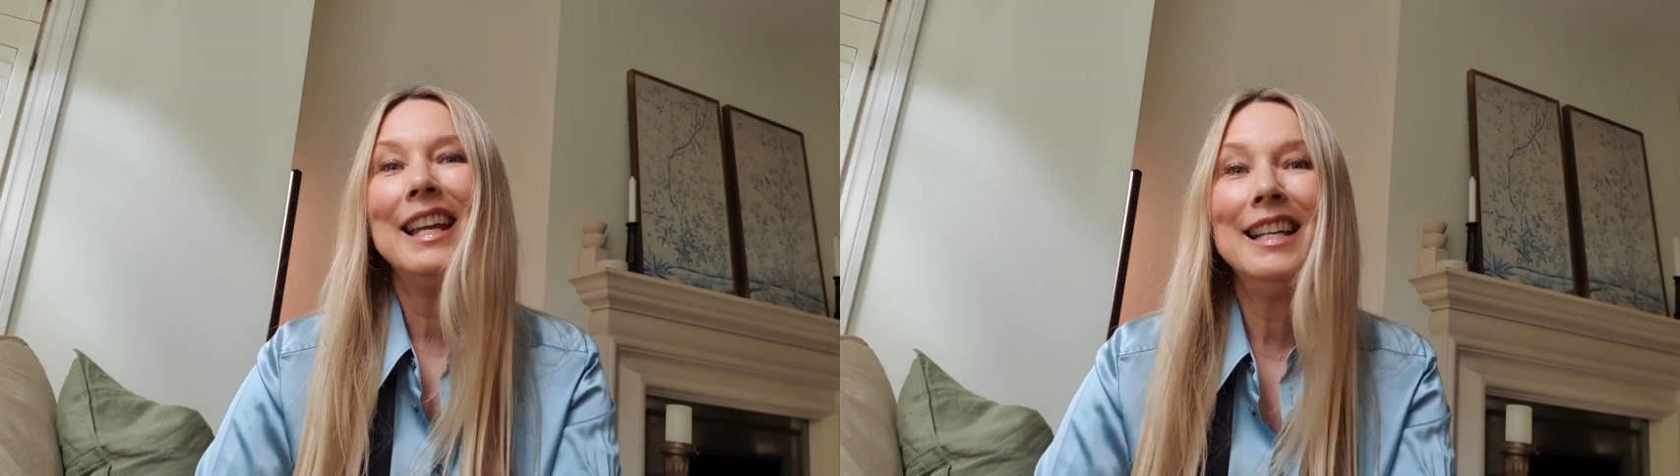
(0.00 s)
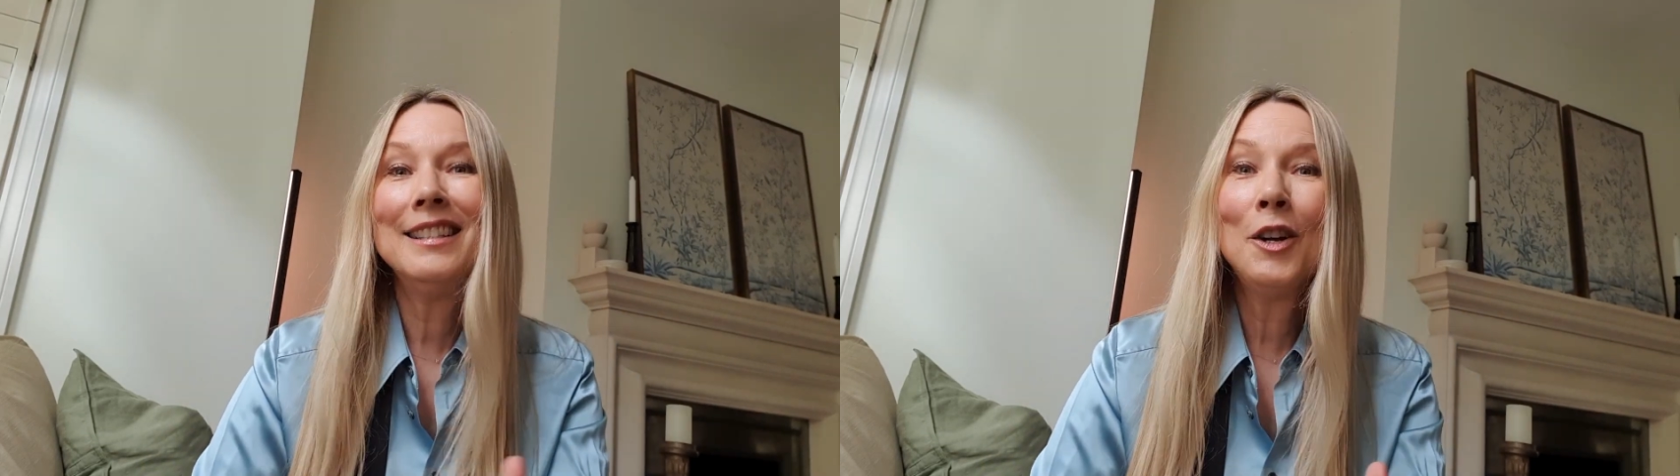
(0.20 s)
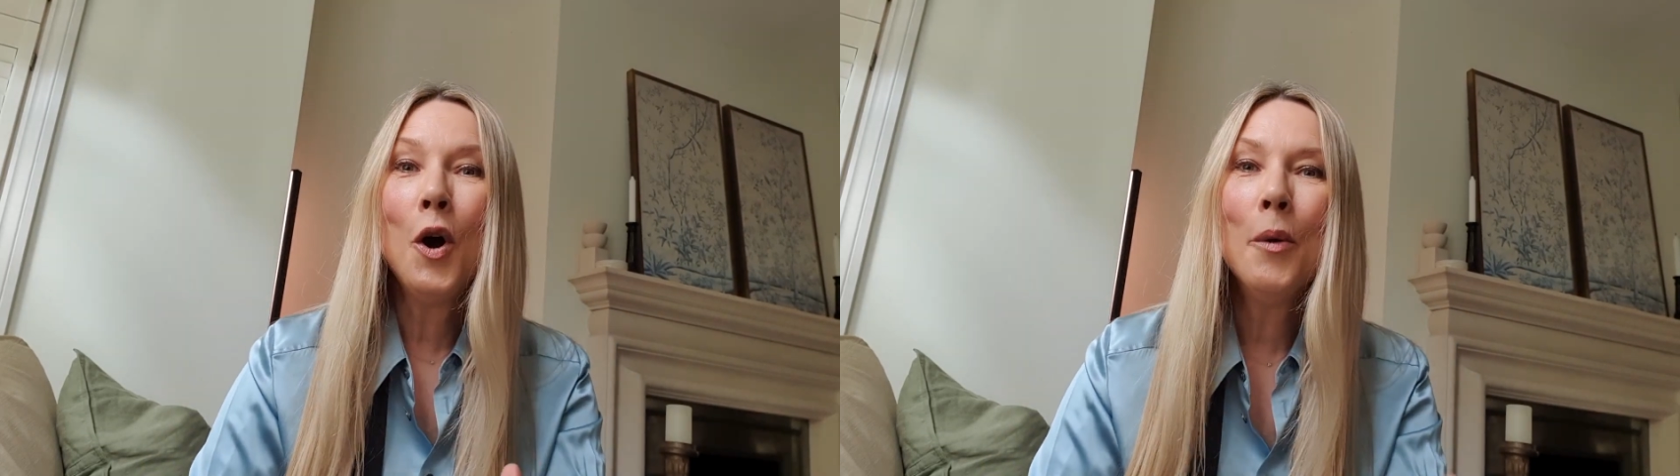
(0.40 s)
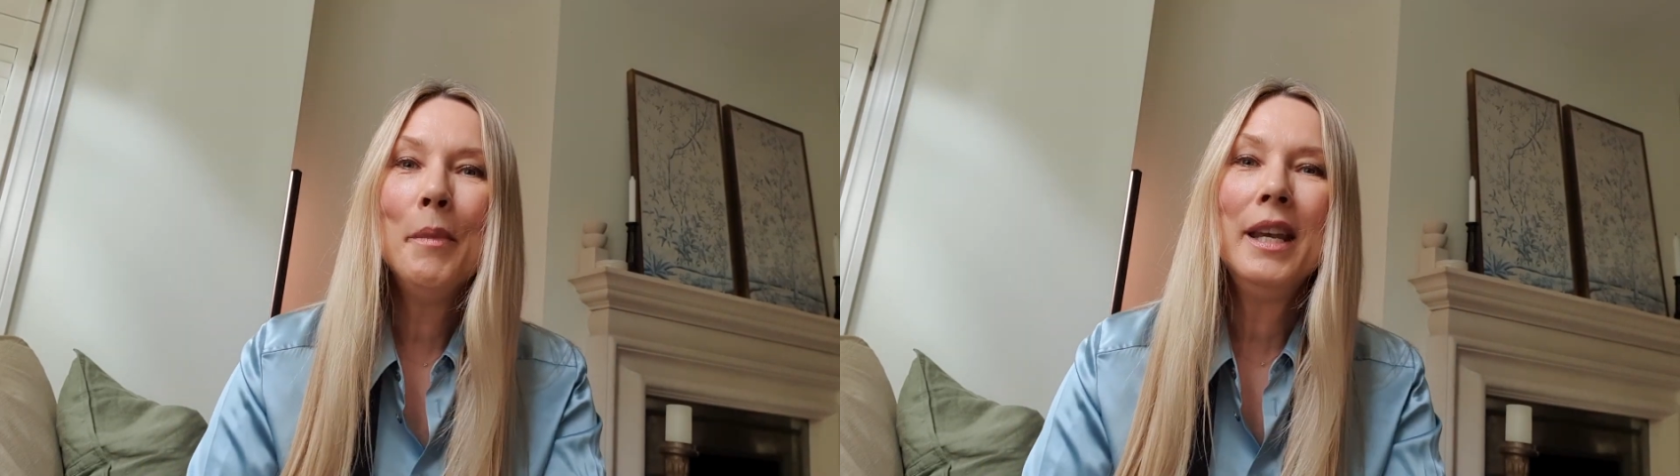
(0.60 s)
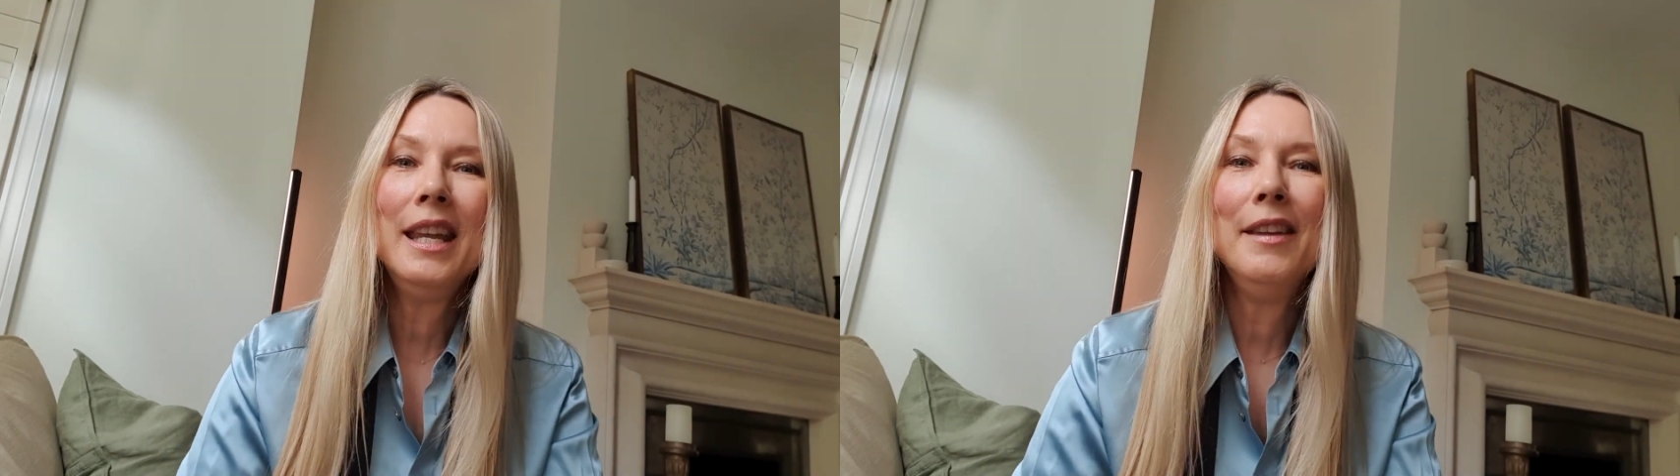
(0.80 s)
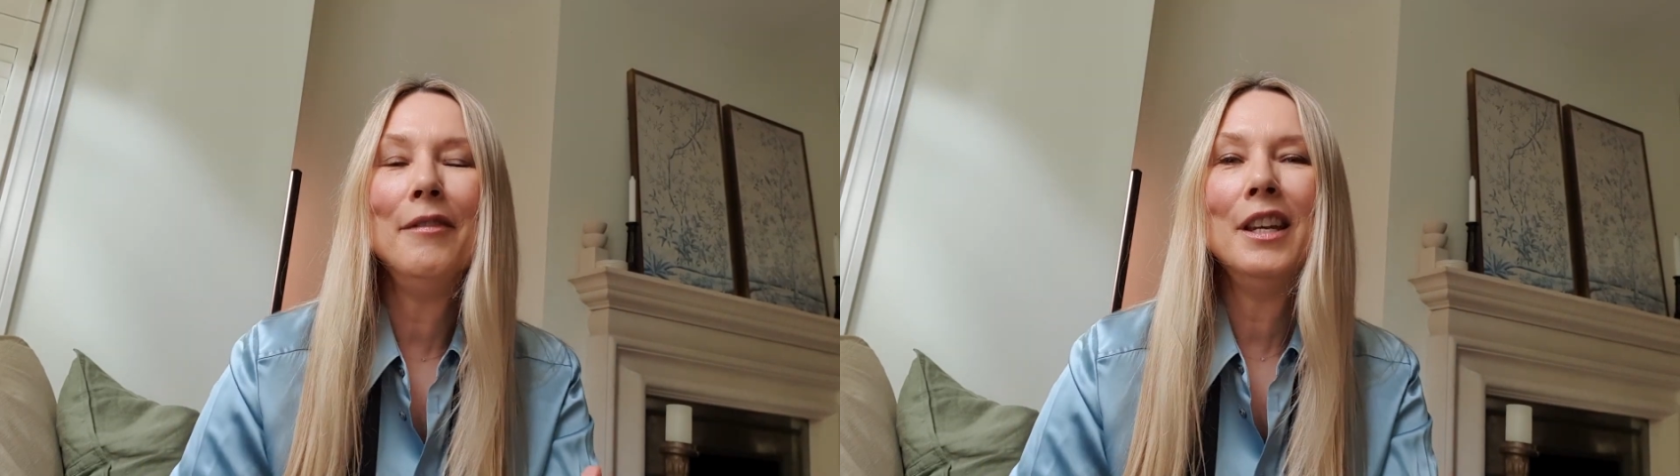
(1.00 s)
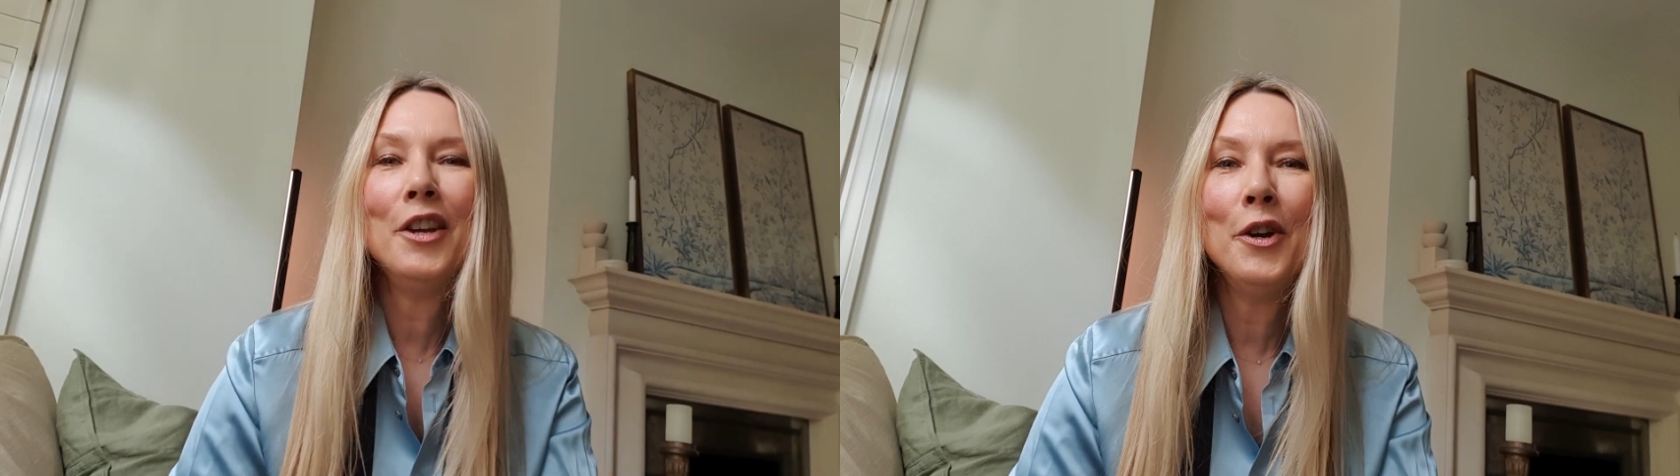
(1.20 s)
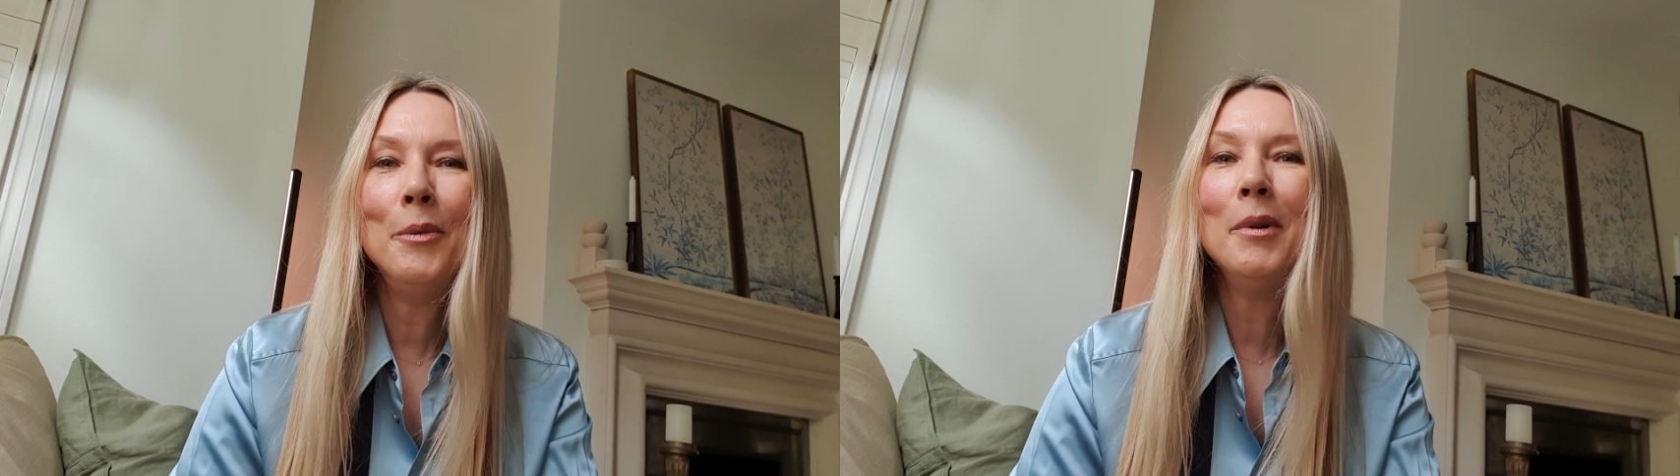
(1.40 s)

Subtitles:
It's a comedy video,